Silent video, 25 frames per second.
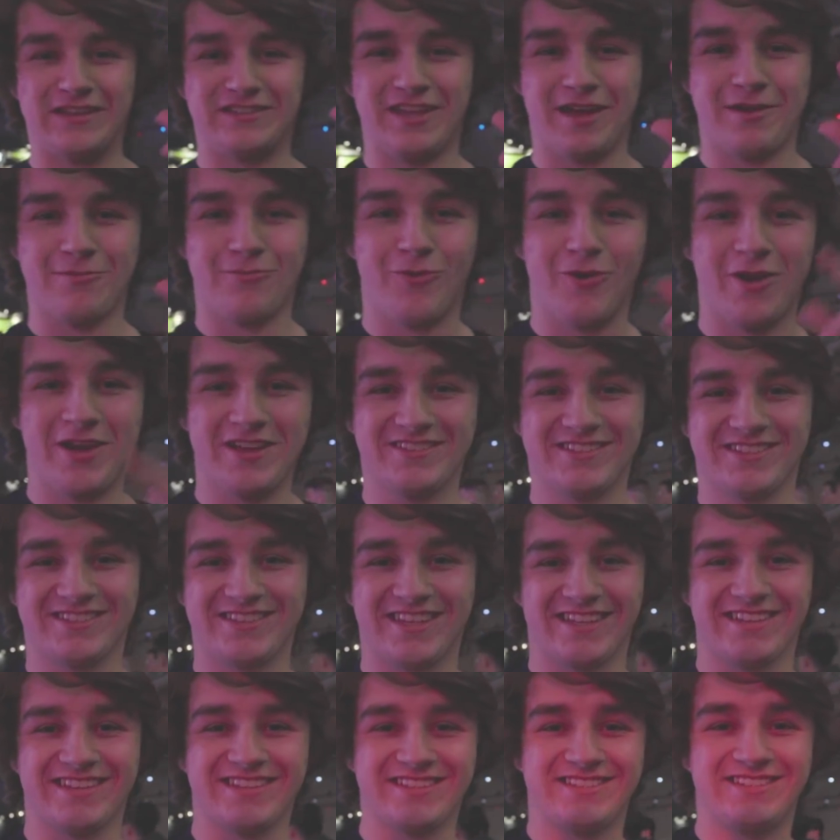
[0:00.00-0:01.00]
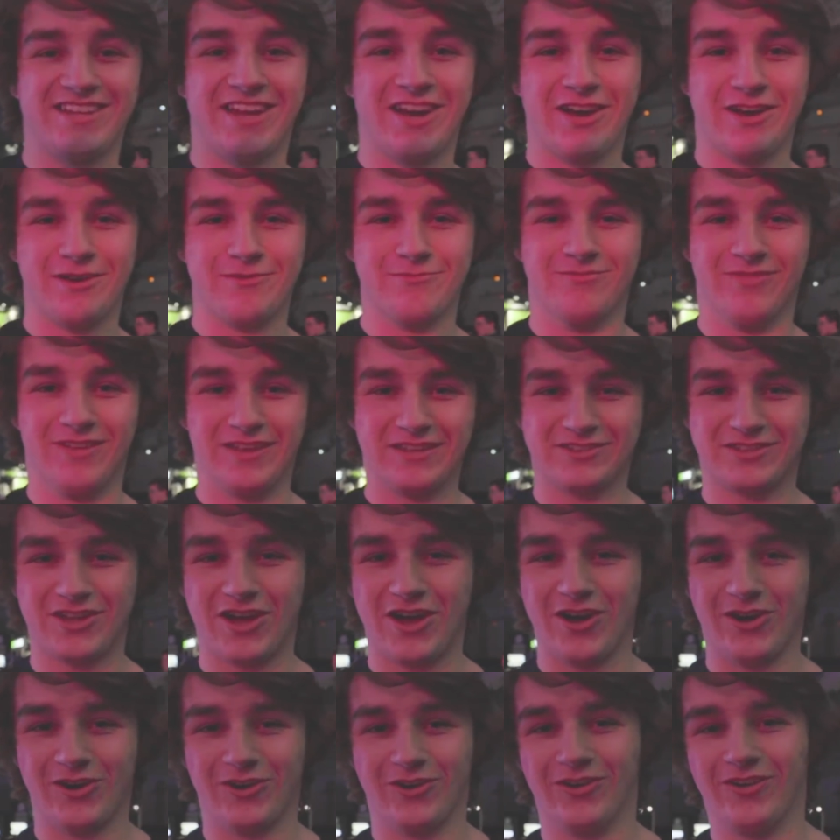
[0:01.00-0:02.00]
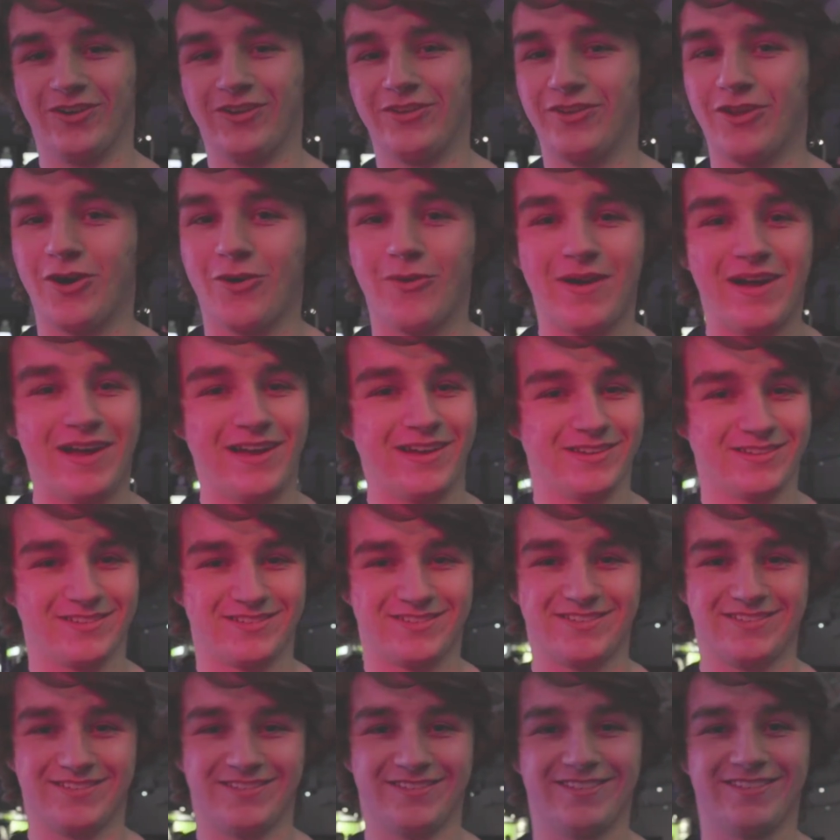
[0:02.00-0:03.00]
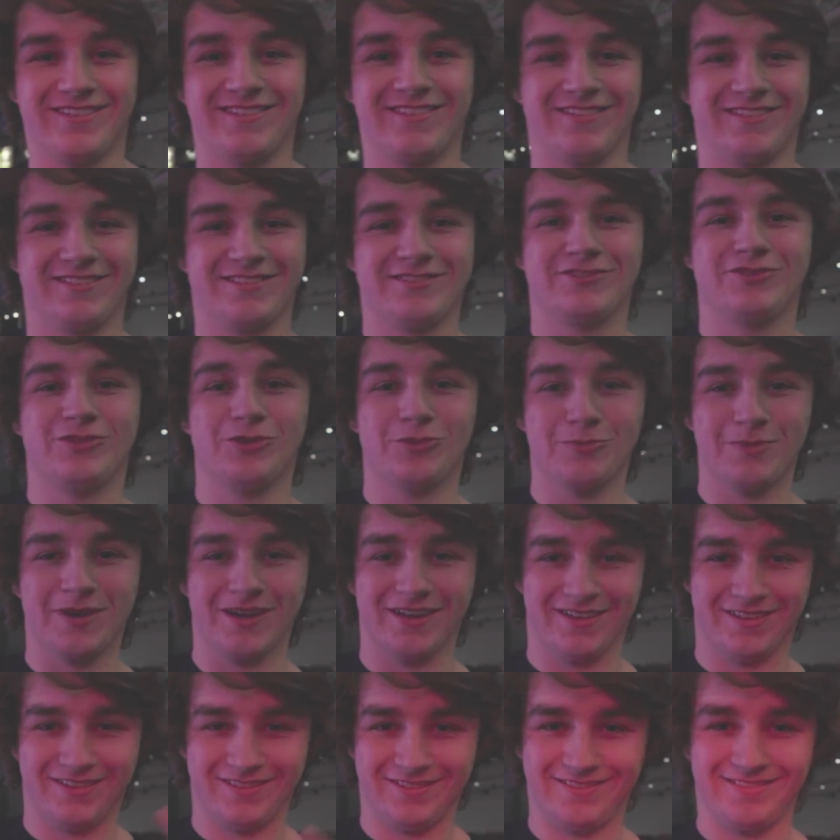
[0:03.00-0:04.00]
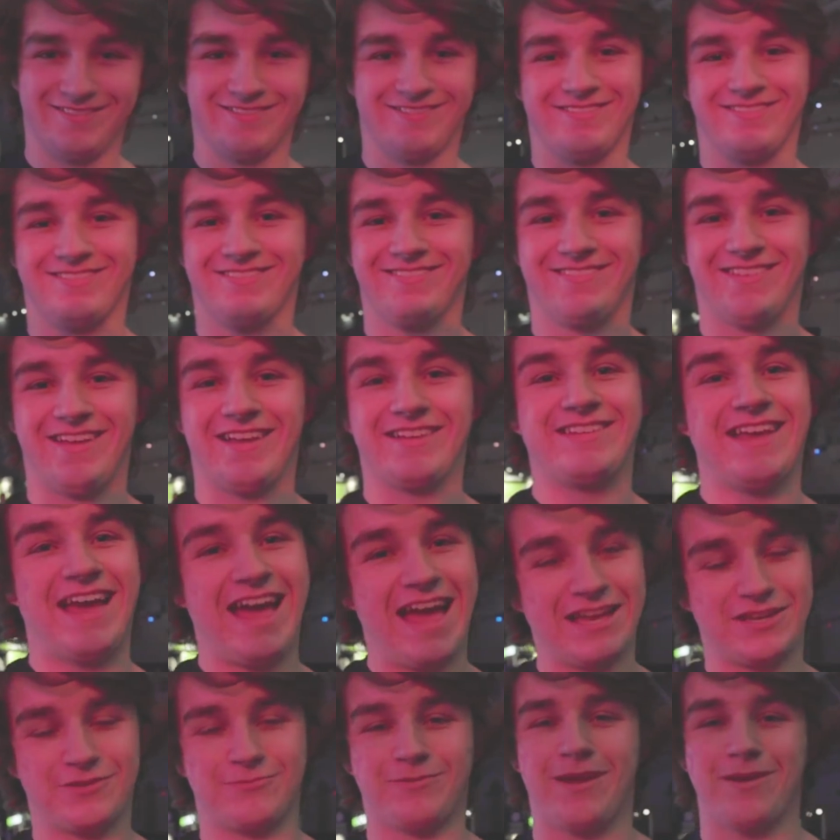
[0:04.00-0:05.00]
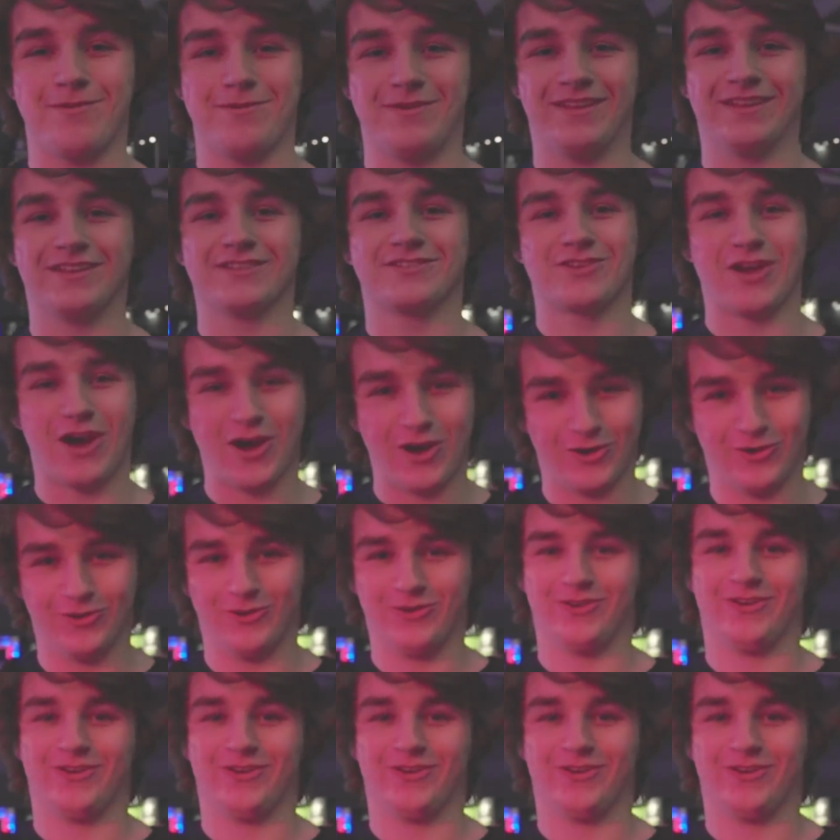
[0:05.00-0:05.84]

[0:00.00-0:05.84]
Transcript: Up, boys, let's get this dub. Let's go. Noel, Zoomaa, Attach, baby, let's go.